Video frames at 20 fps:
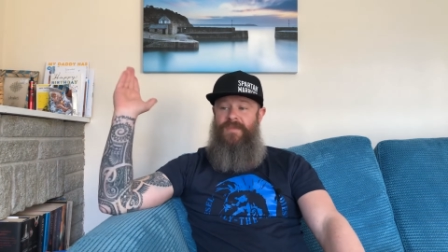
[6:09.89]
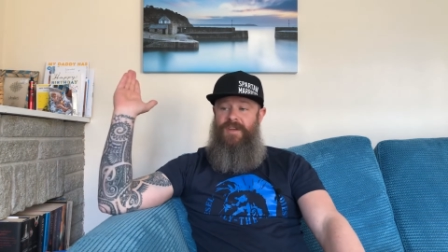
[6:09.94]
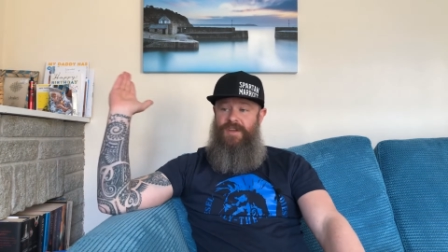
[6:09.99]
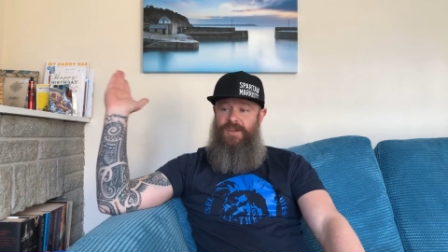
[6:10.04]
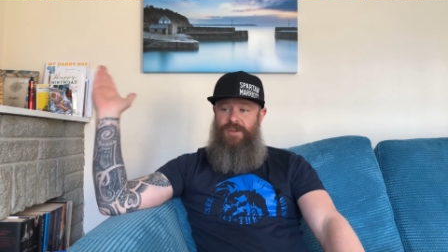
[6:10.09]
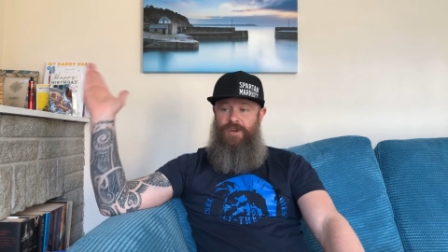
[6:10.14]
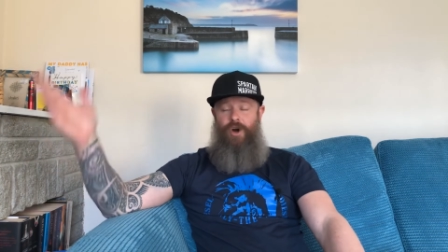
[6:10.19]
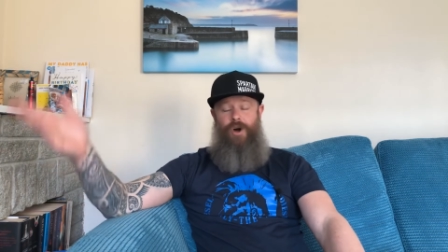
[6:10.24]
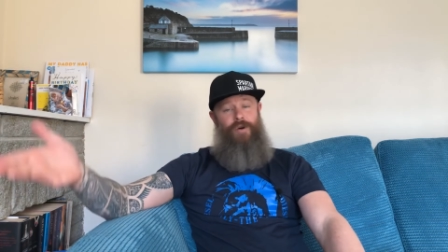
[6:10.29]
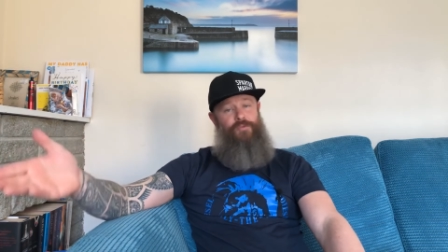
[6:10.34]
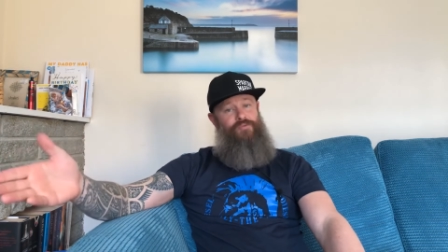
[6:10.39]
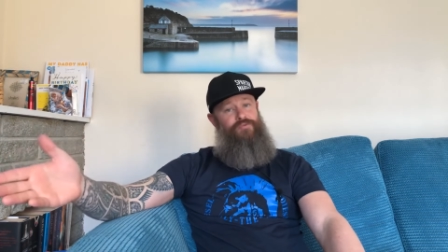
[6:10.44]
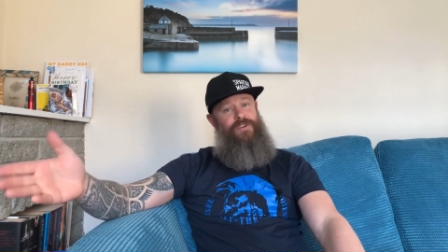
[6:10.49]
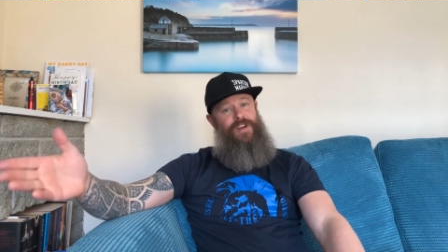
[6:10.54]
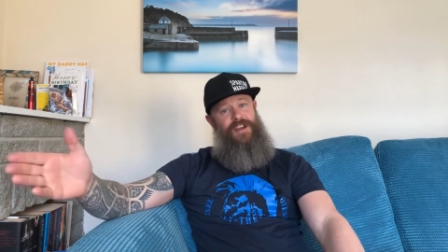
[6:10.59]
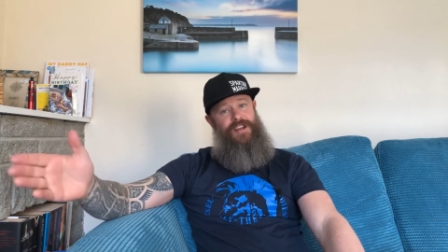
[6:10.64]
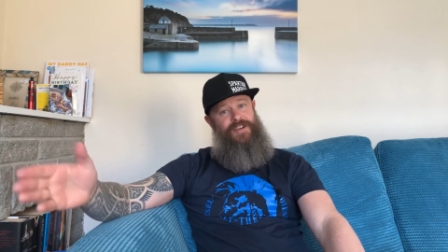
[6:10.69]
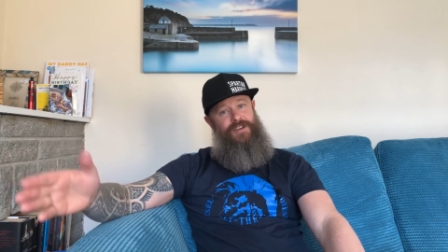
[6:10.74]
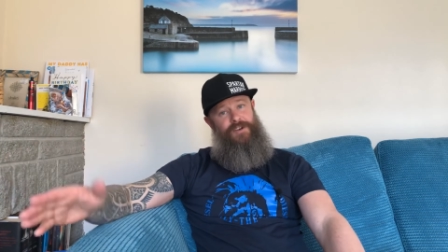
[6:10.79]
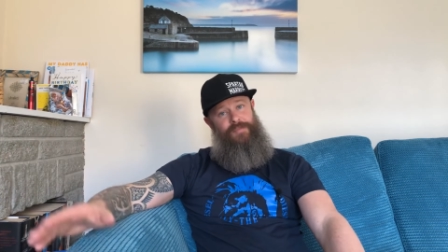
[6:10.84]
You got a
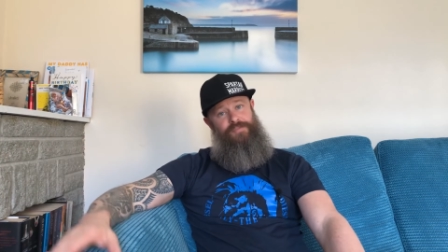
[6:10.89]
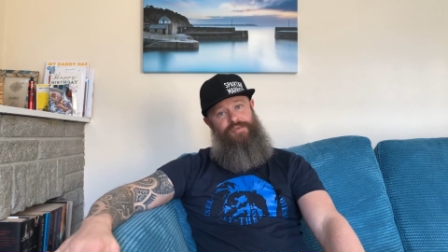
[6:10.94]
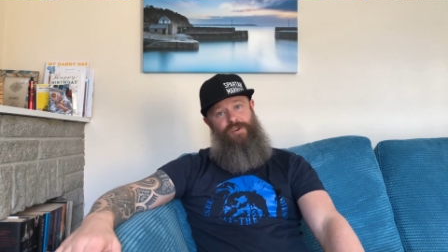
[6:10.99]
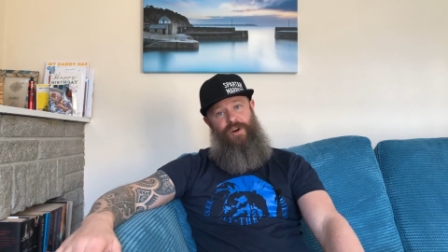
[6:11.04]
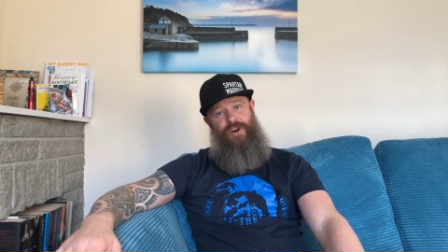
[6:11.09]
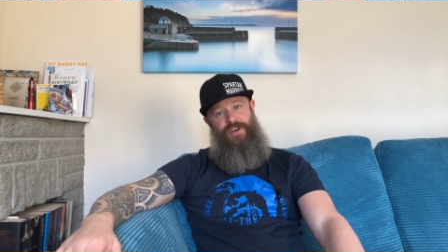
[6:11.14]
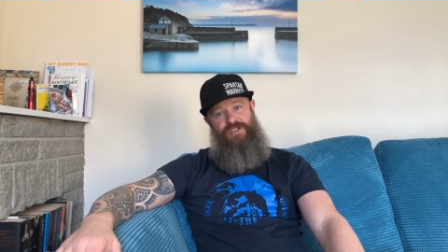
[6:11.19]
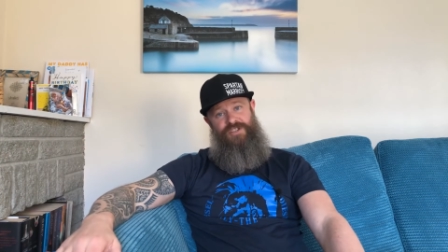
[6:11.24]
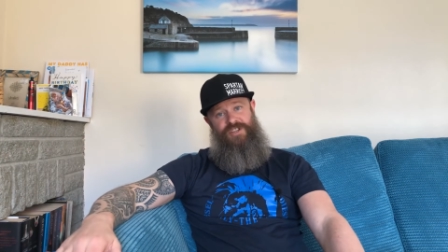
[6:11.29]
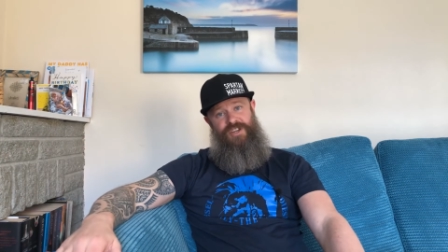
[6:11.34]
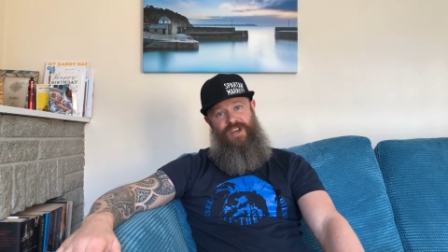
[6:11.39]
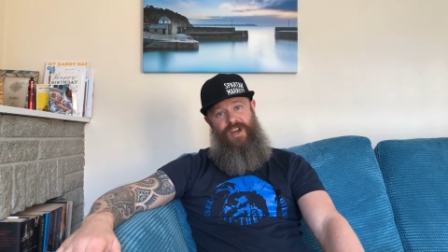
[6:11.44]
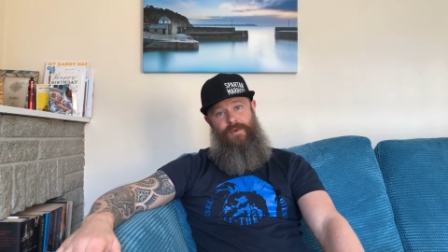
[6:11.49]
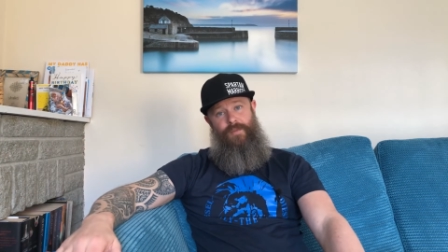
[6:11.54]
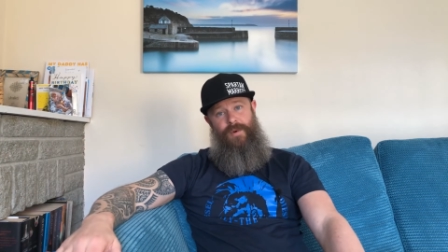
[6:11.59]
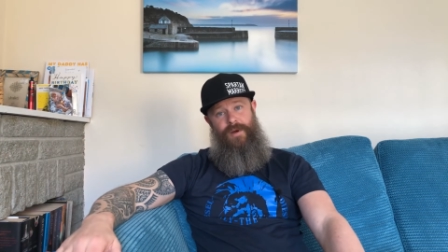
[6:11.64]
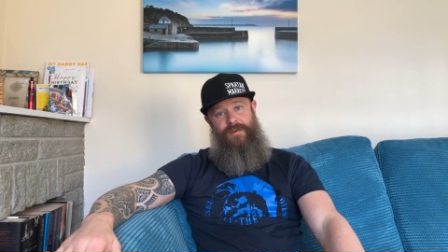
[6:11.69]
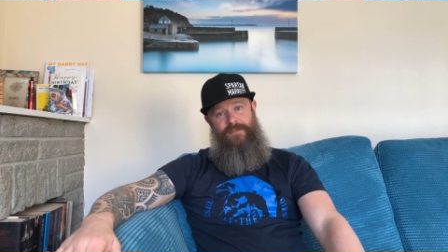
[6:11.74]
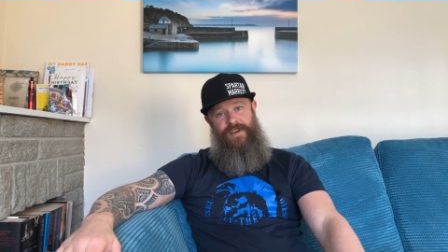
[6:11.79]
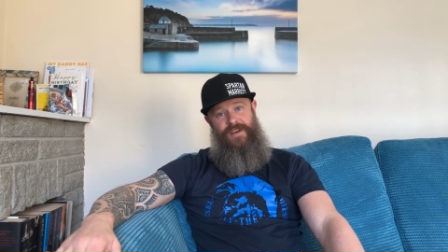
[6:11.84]
really good price to go
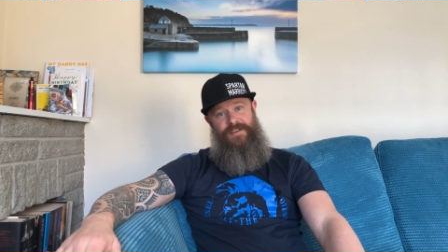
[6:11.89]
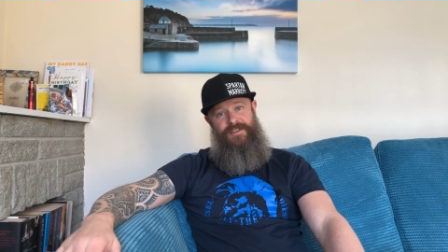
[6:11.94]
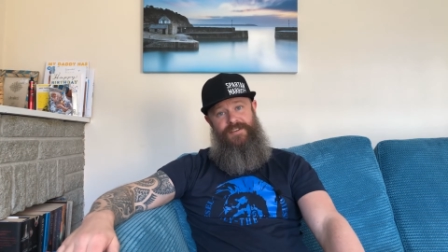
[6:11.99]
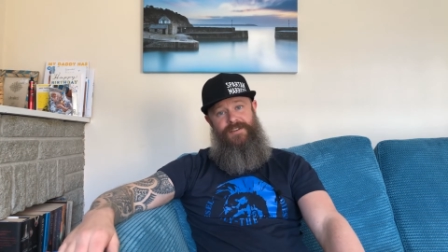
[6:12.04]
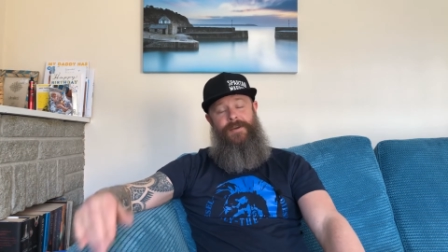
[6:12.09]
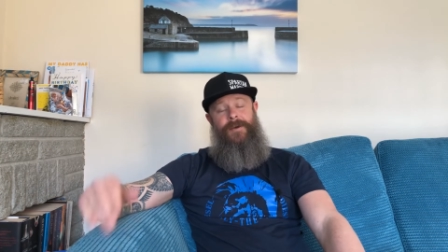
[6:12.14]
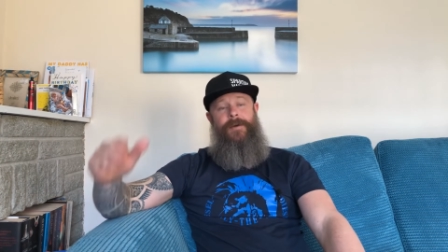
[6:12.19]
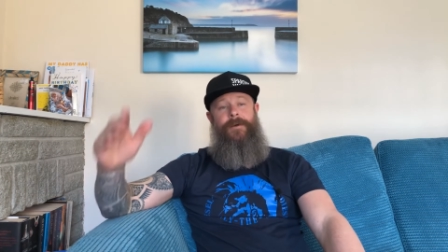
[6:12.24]
with it.